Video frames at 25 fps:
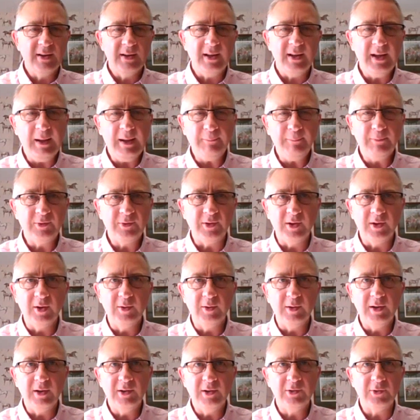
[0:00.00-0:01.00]
He
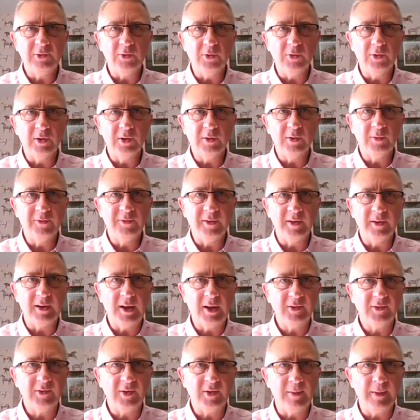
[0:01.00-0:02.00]
absolutely destroyed a good field
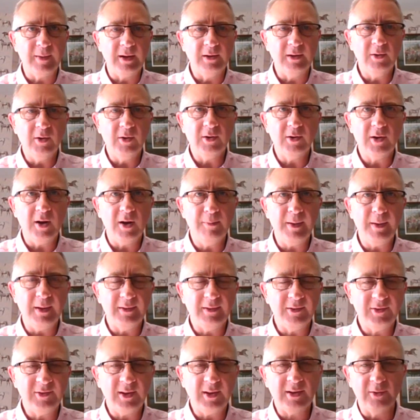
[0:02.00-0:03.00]
last time out at York. I backed
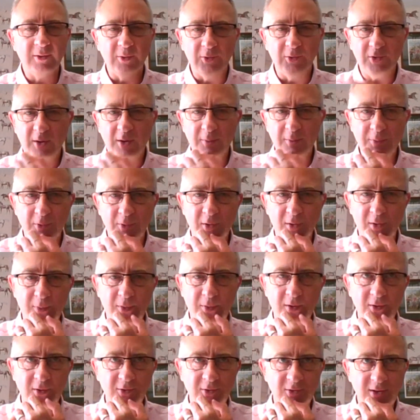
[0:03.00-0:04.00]
the second horse. I put it up
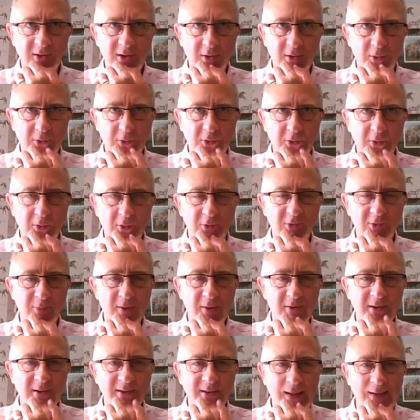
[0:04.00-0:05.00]
on oddschecker, horse called
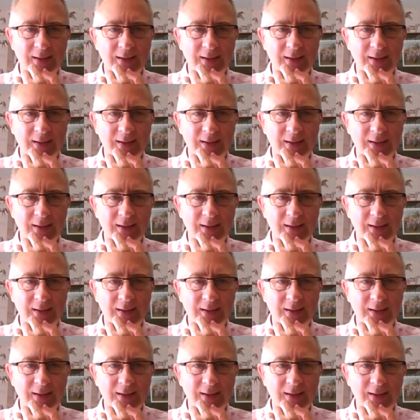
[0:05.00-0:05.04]
Spirit